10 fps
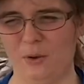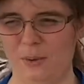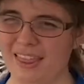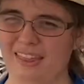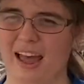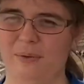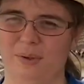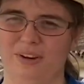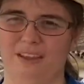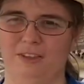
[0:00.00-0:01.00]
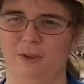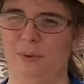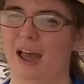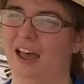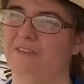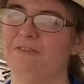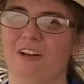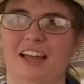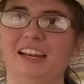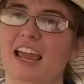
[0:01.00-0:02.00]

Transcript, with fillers: we thought we would give you a fun